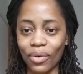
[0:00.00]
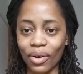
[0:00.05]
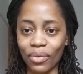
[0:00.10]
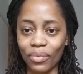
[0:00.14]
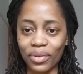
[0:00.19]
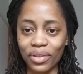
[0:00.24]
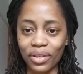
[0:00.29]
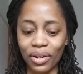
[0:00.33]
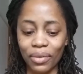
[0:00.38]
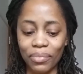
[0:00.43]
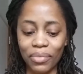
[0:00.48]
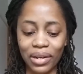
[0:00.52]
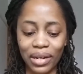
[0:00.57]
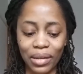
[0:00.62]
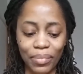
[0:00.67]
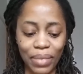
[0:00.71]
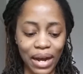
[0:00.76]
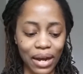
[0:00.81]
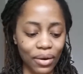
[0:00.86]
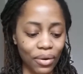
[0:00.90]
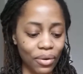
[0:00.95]
want with your money
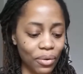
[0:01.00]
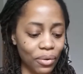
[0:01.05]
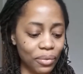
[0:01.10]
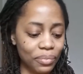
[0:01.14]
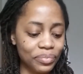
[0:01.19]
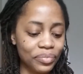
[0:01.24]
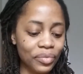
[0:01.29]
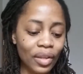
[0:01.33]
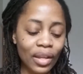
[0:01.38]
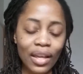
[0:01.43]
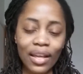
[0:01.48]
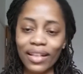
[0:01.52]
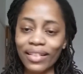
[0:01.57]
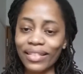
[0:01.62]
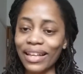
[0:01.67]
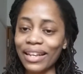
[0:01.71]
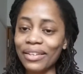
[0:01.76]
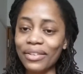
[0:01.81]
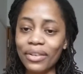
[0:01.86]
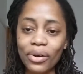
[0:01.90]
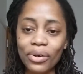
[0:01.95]
back home,
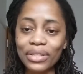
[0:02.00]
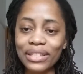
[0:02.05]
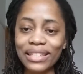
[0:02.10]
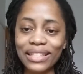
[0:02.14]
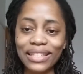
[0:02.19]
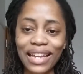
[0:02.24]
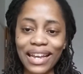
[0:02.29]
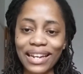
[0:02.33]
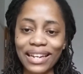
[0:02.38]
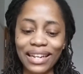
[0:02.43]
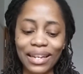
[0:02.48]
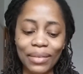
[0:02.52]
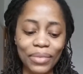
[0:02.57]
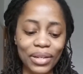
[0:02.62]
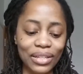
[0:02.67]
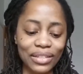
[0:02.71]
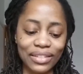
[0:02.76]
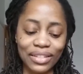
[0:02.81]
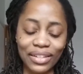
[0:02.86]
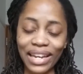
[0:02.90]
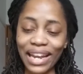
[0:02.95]
then don't send it
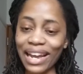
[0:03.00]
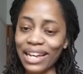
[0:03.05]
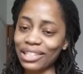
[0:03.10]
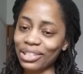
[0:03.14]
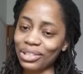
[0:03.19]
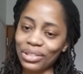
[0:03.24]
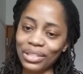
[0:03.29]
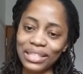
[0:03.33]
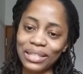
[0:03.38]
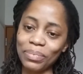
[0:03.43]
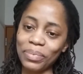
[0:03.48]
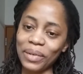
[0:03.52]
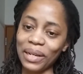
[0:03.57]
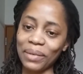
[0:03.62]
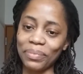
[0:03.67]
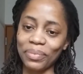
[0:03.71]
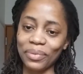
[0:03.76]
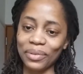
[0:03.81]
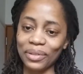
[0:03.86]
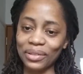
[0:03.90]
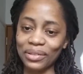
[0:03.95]
because you can't trust
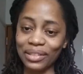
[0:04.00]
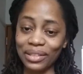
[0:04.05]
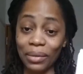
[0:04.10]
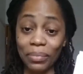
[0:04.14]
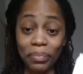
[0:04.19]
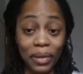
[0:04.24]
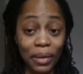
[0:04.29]
people. Some